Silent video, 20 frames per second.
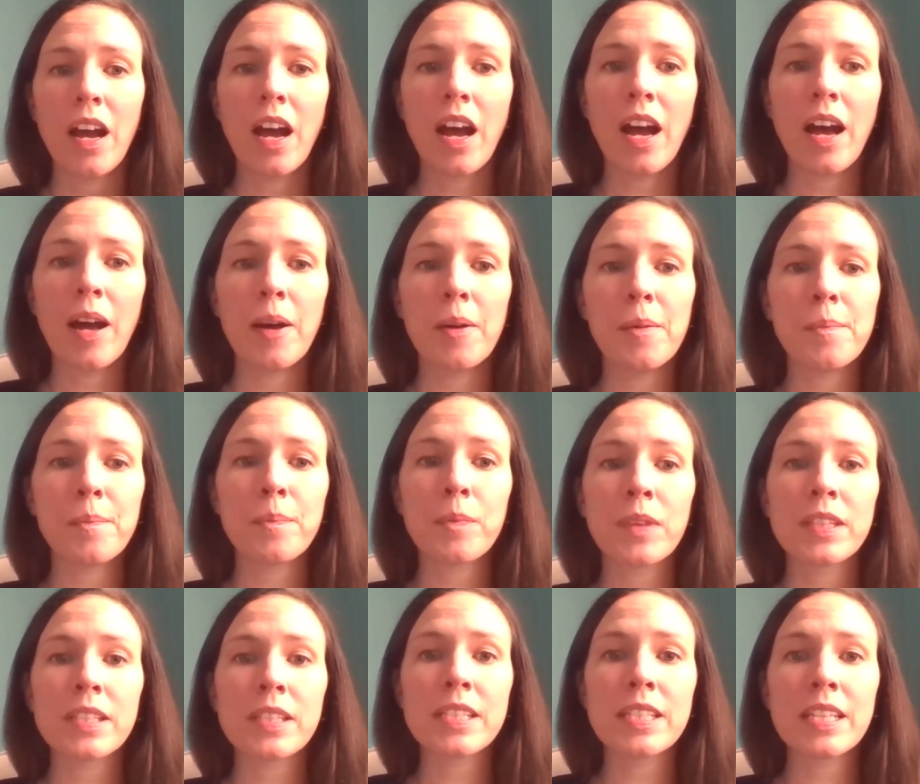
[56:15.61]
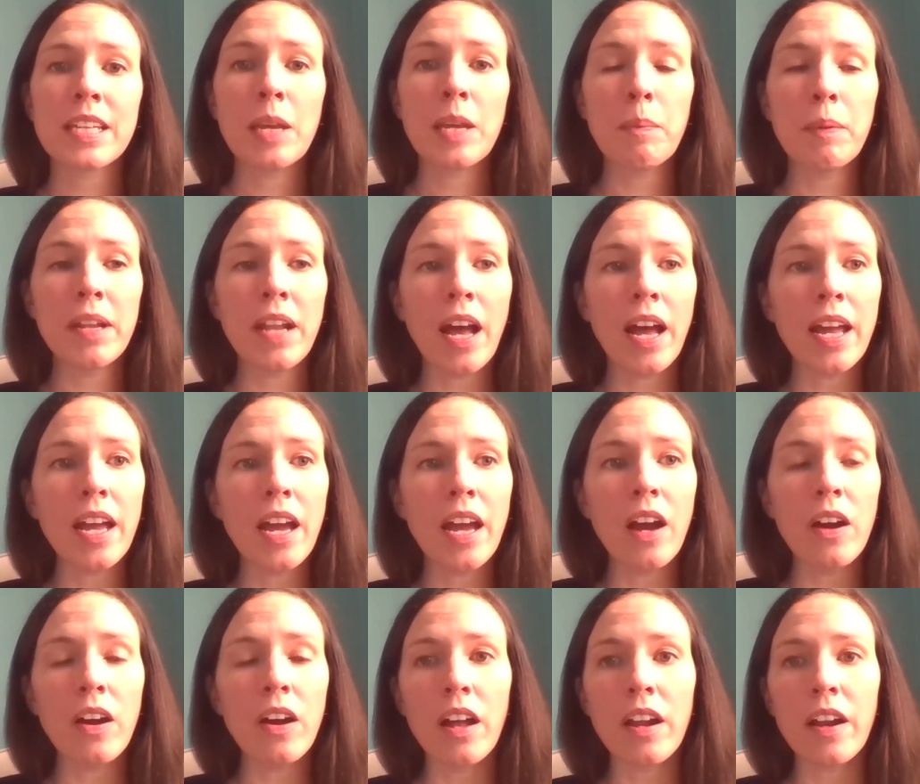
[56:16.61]
Um, keep an eye
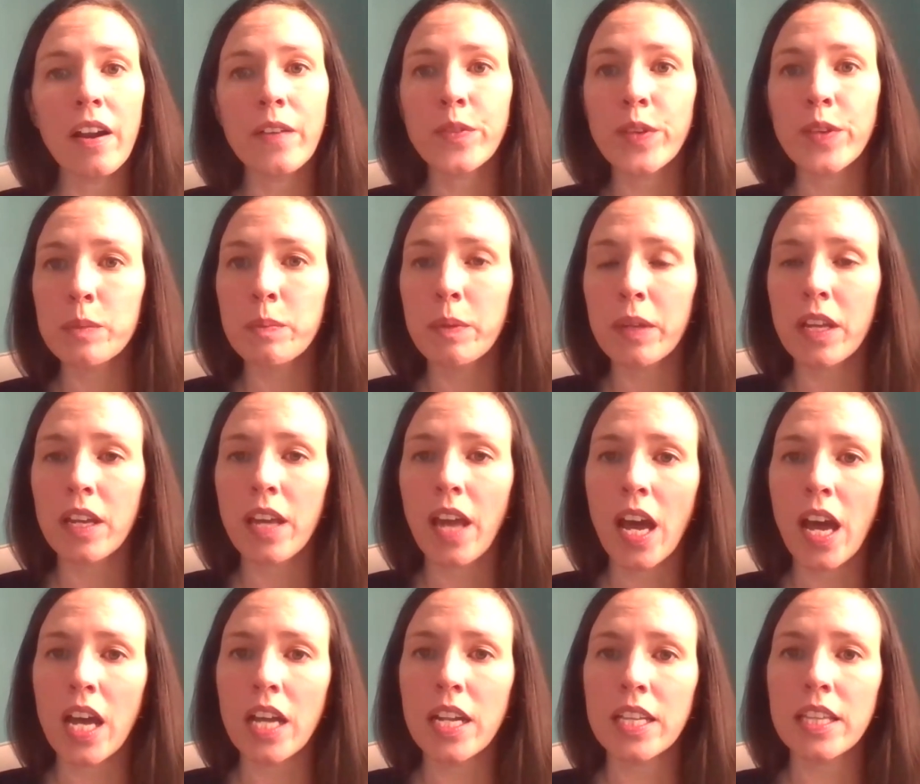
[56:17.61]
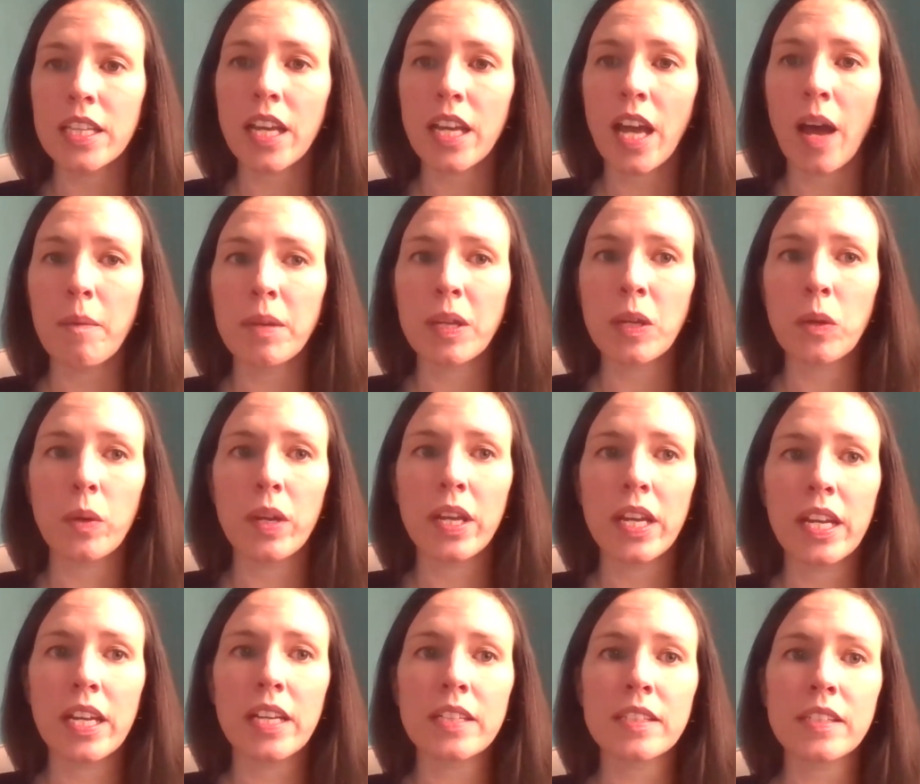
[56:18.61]
out on our Facebook account in the coming
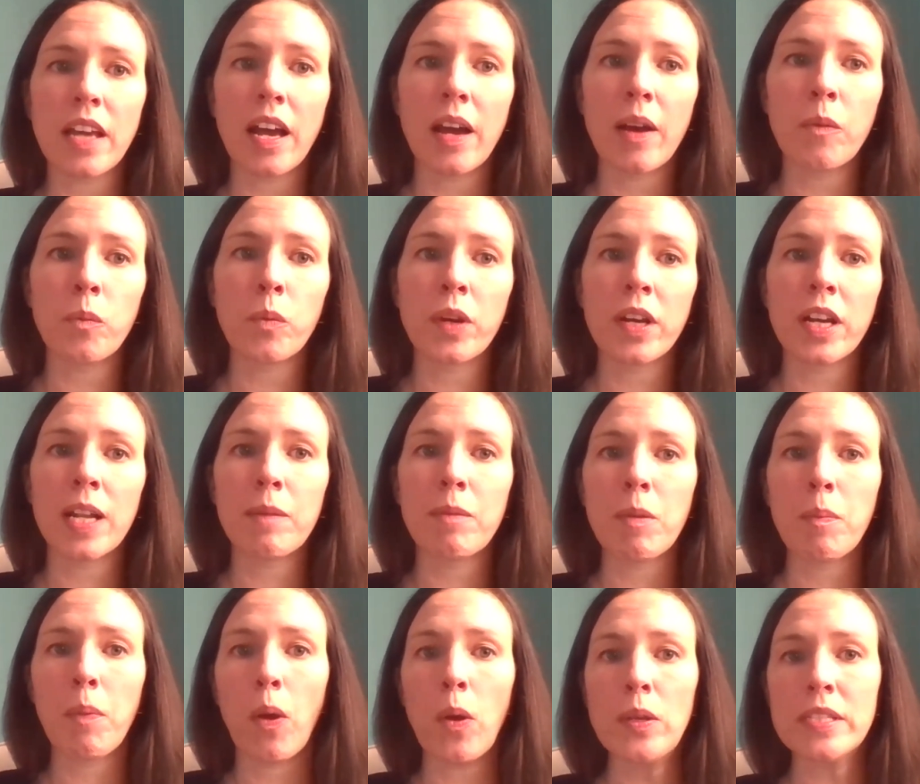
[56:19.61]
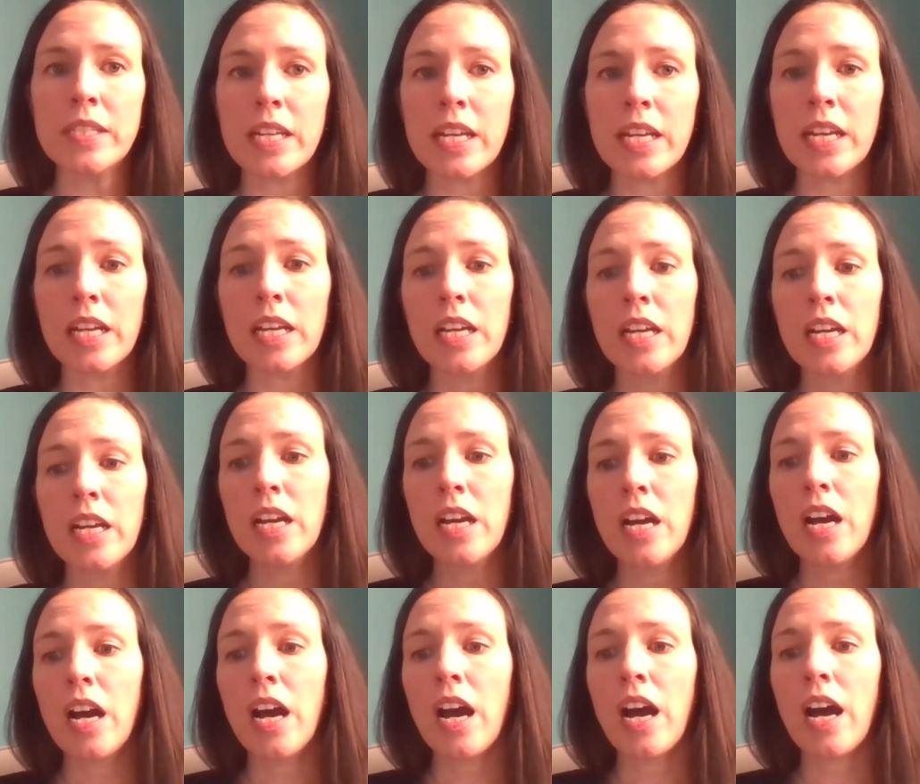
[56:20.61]
weeks. Um, we're going to be posting
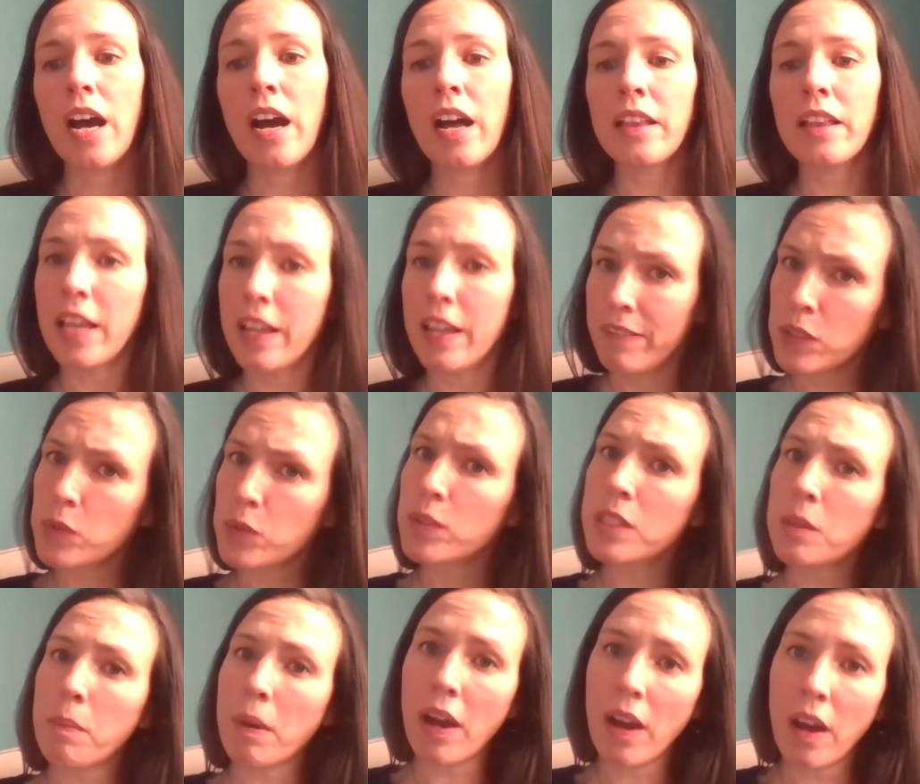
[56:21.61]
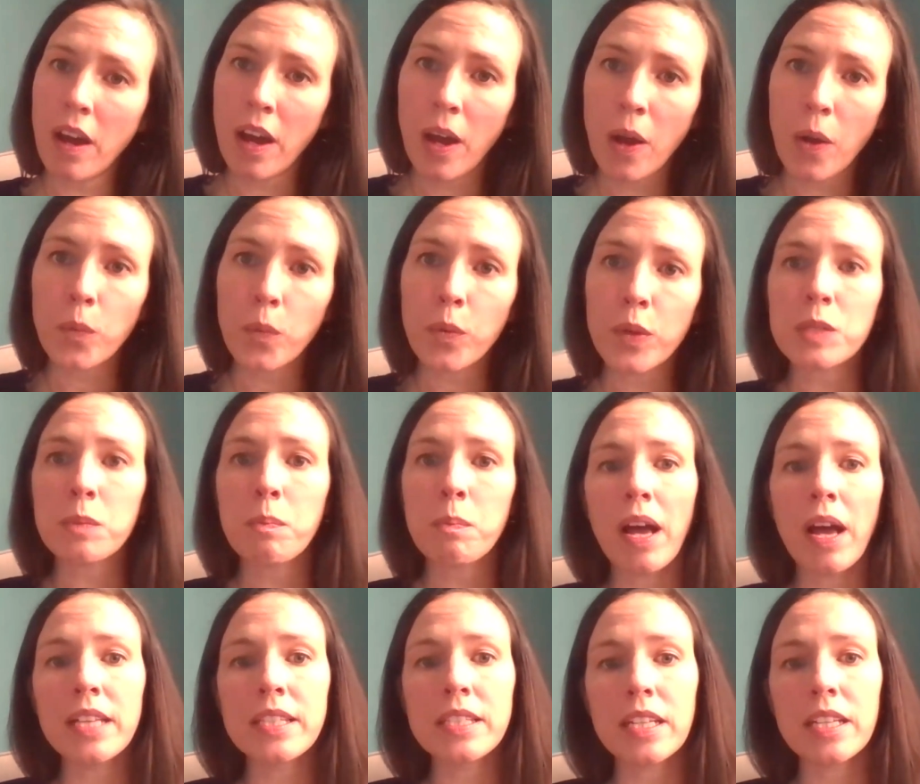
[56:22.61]
uh, a lot of this was about our
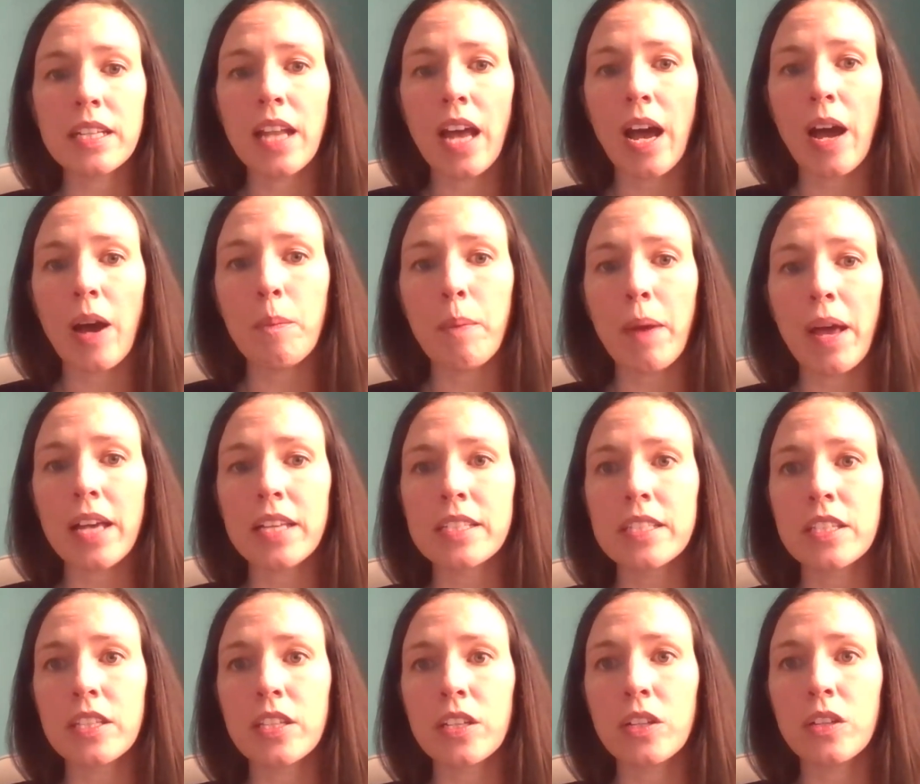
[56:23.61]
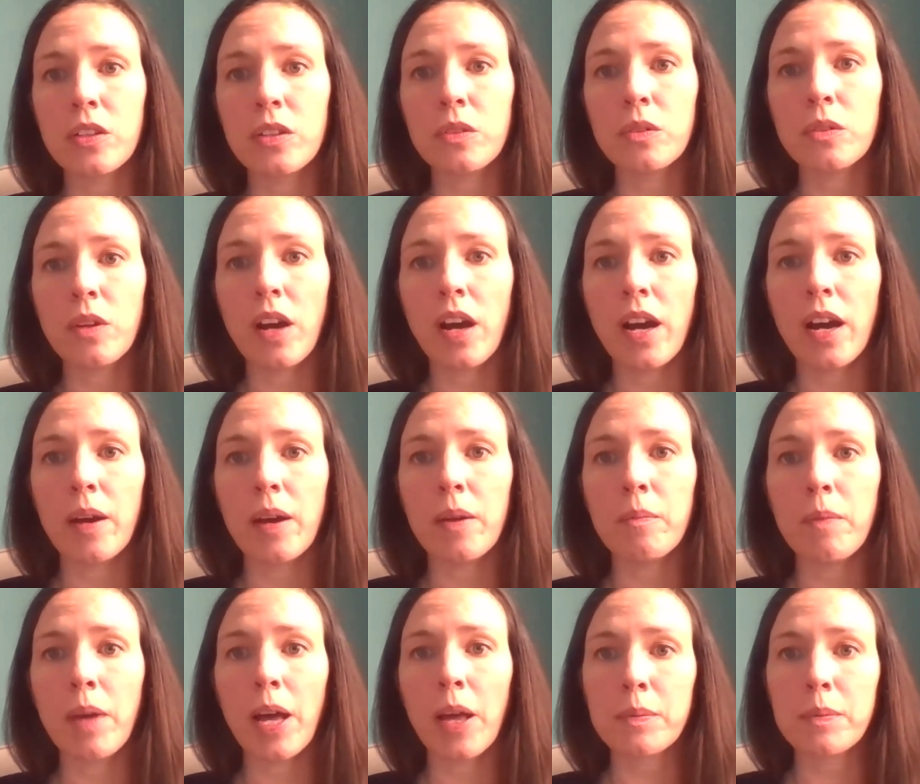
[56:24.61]
response and how best to
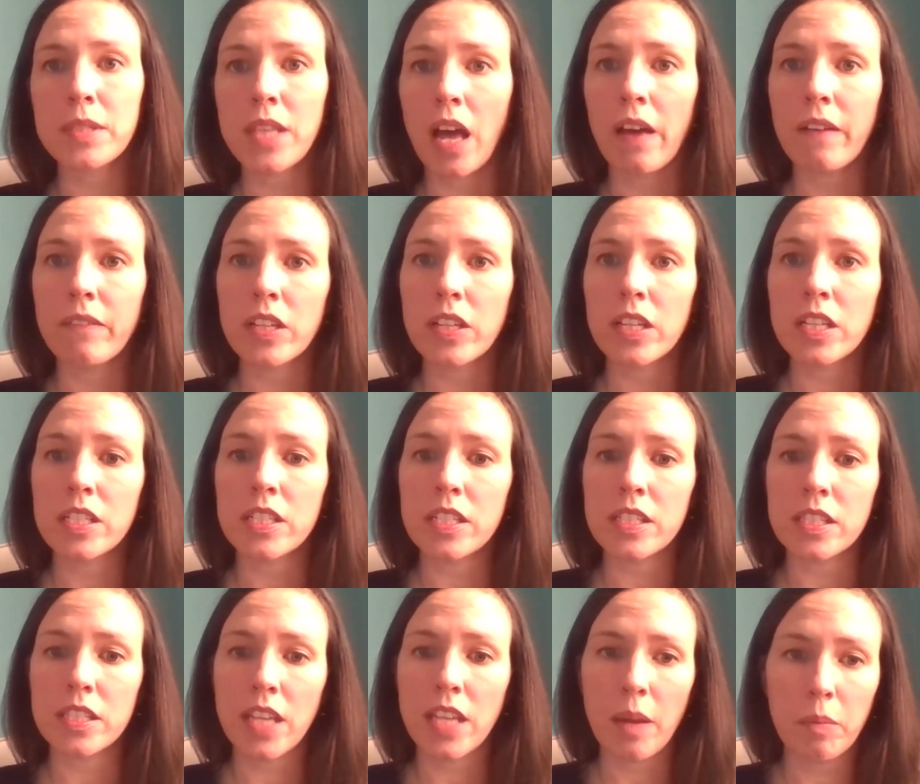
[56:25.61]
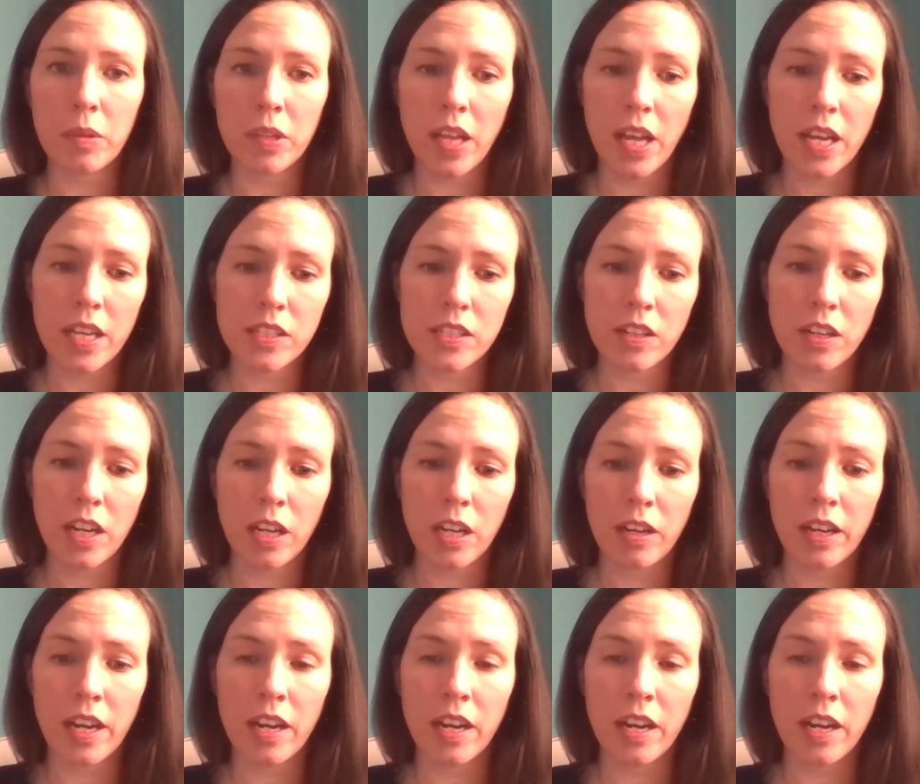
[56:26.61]
um, help salvage and stabilize your